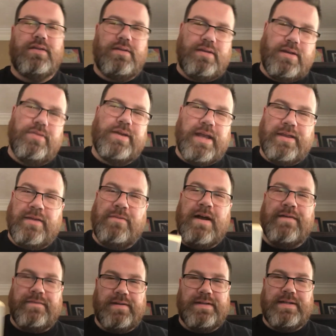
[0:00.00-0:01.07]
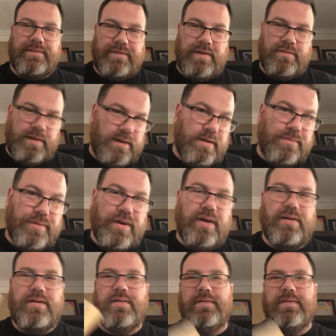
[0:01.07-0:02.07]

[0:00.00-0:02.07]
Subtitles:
You'll get the reference if you read the book.